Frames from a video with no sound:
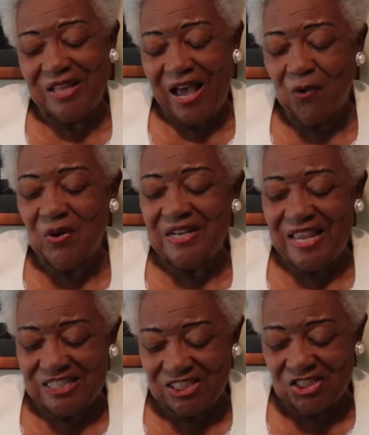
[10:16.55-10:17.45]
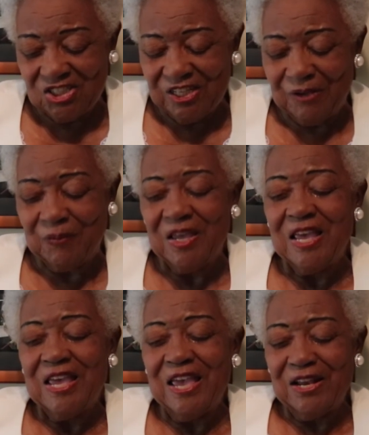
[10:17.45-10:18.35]
our relationship,
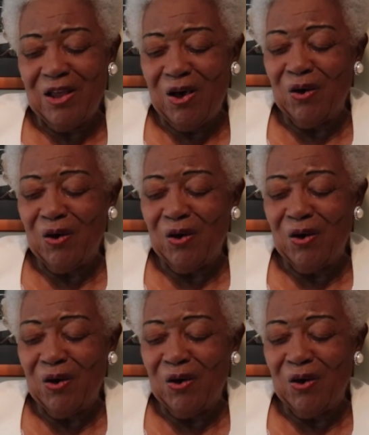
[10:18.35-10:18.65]
and